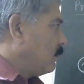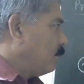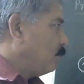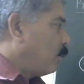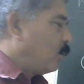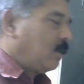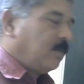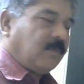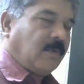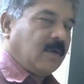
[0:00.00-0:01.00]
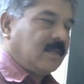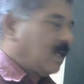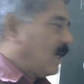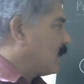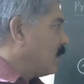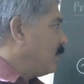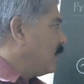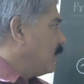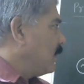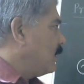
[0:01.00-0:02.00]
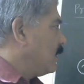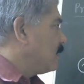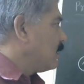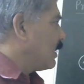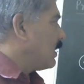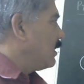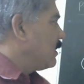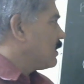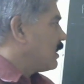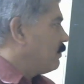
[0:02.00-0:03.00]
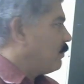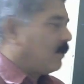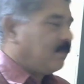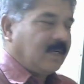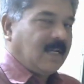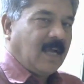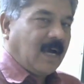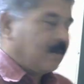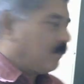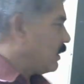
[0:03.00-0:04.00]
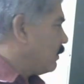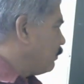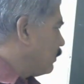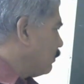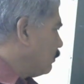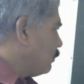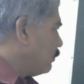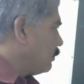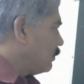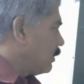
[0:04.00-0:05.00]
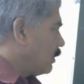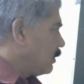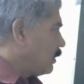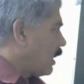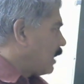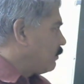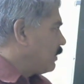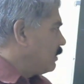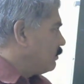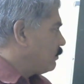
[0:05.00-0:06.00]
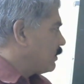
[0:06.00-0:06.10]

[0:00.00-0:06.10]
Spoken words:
both faults are coming in the second step of relay R1. R1 first